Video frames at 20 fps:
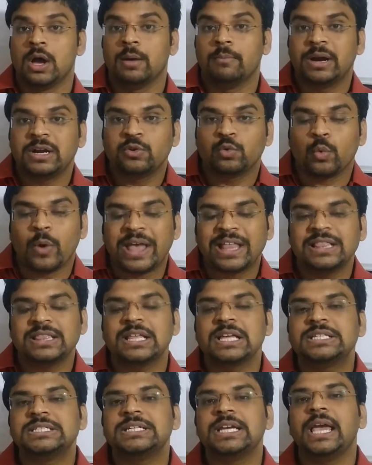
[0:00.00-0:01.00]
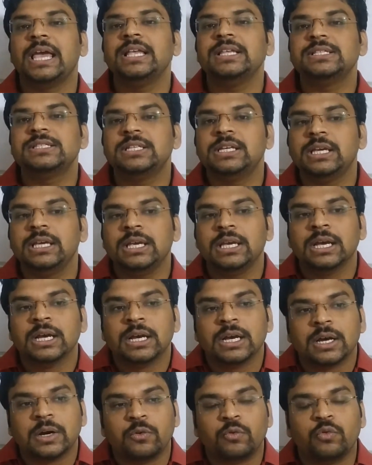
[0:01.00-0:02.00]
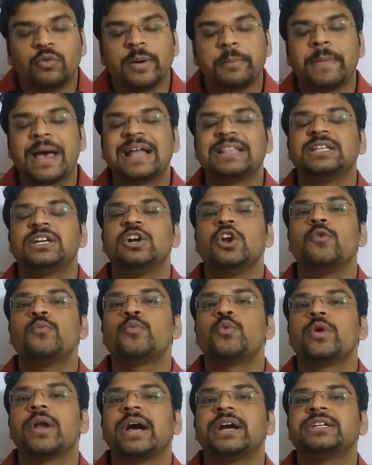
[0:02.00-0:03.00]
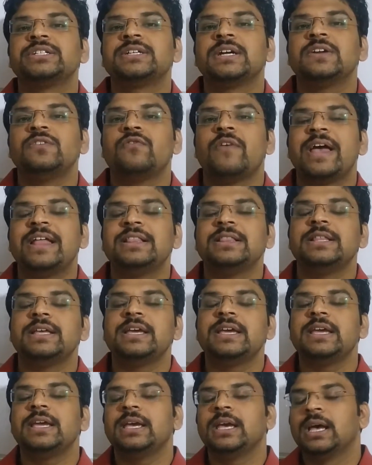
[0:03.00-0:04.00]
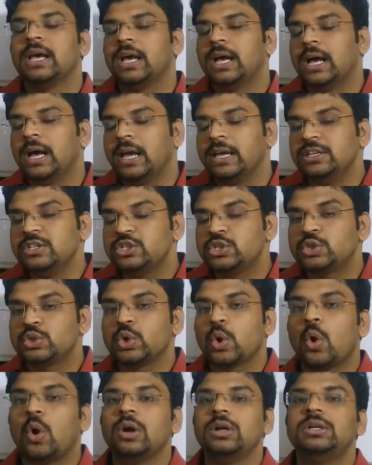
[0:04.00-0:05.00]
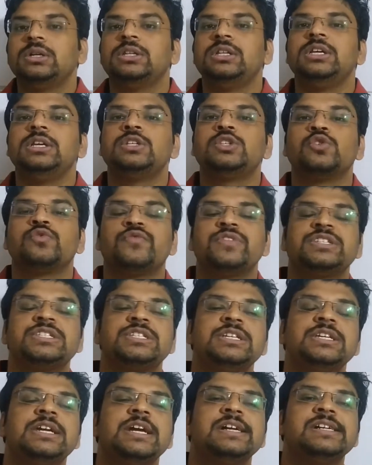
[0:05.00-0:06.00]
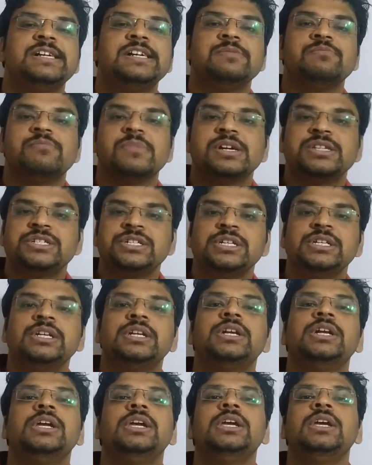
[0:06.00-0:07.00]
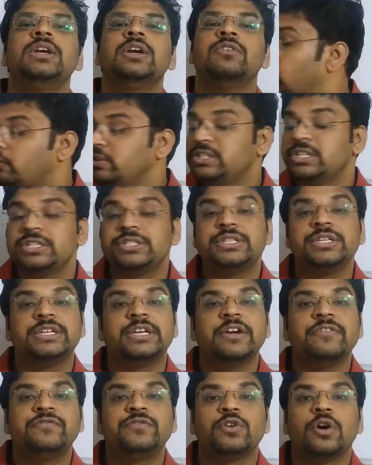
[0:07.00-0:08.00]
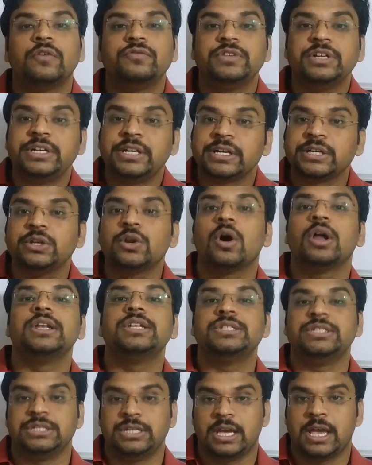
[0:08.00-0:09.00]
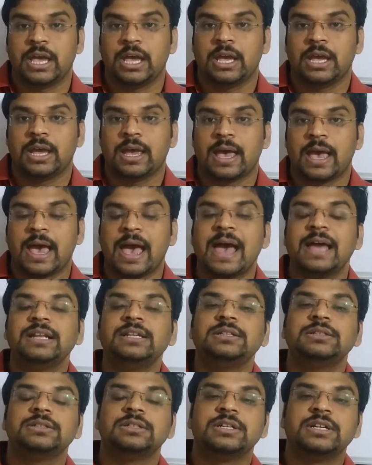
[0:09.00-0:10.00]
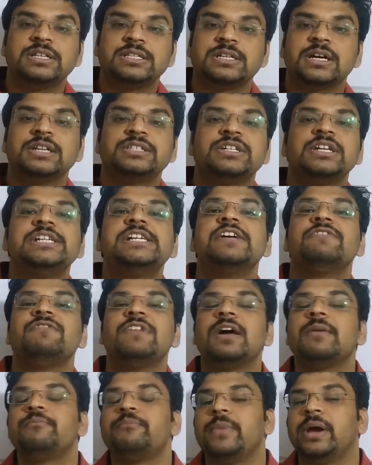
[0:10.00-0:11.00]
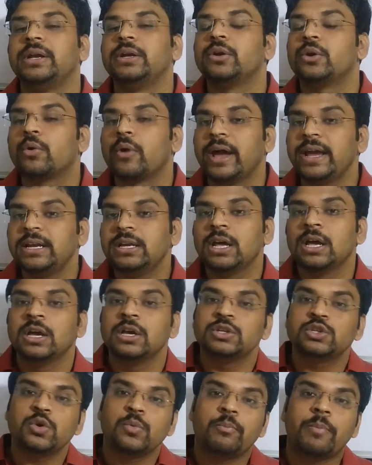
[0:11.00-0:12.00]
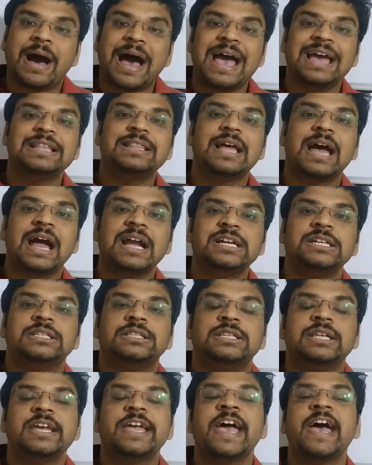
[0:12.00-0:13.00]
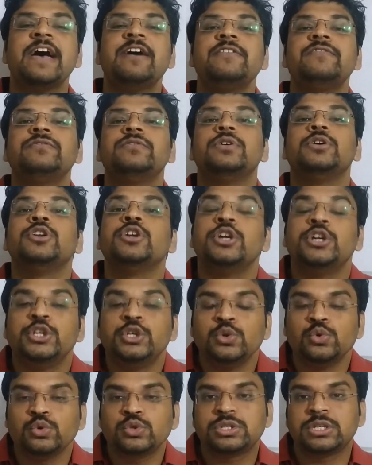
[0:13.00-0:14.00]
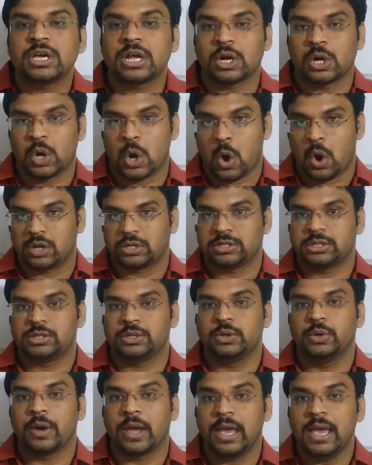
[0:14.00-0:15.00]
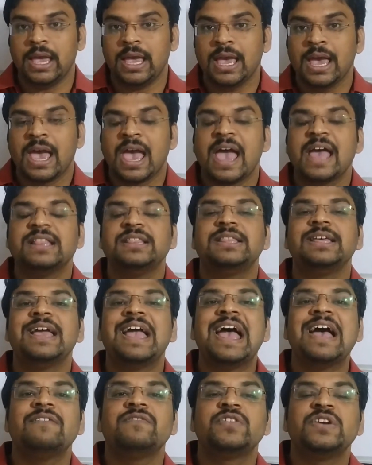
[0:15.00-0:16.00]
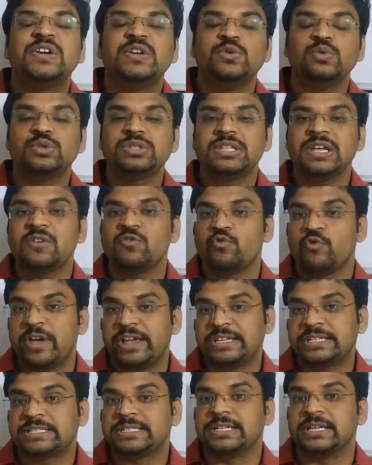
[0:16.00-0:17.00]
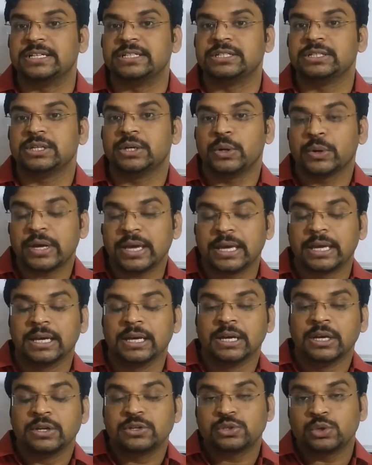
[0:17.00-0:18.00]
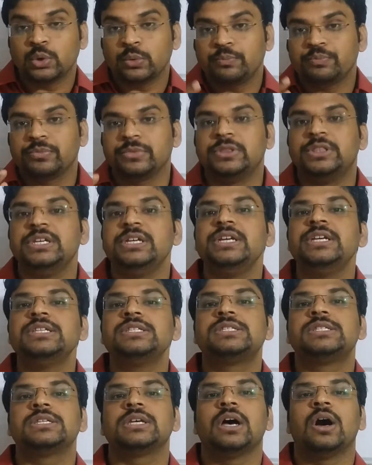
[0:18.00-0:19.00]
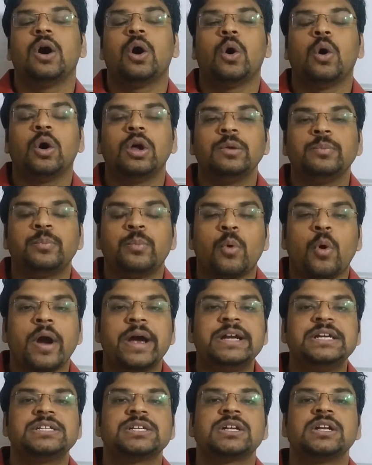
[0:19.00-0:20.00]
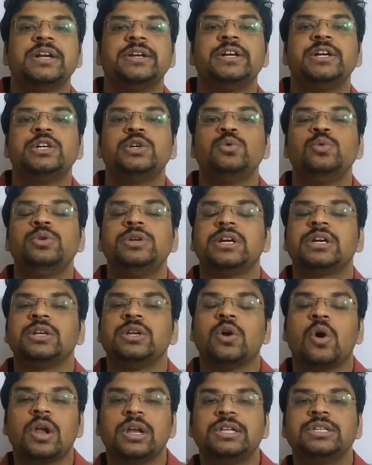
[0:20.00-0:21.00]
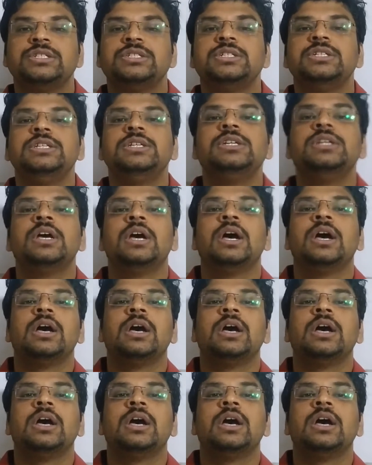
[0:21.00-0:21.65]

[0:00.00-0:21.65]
but when they changed the method of production, when they installed the sophisticated machinery, which is the gift of the technology and research and development, right? So by that they have reduced their cost, okay, and they have reduced their wastage, okay. So these all points related to technology